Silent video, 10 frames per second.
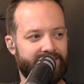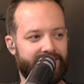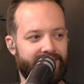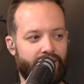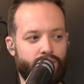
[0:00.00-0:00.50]

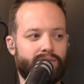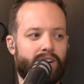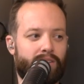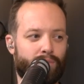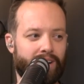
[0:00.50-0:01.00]
Yeah. If you
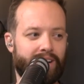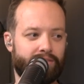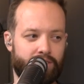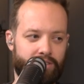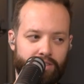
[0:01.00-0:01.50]
don't, we're going to have
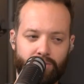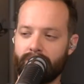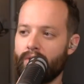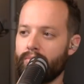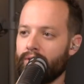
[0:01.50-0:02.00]
to start doing
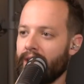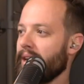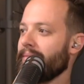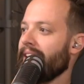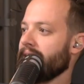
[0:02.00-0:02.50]
mobile
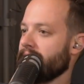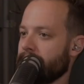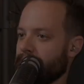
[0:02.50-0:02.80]
game ads.